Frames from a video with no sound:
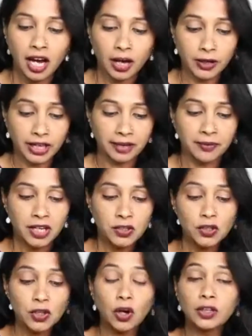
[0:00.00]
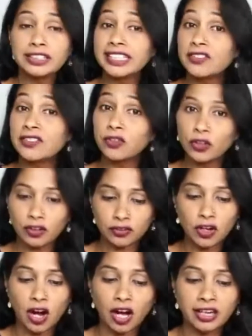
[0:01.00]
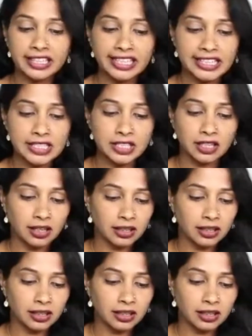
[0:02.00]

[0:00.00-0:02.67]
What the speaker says: Okay, so this food of God is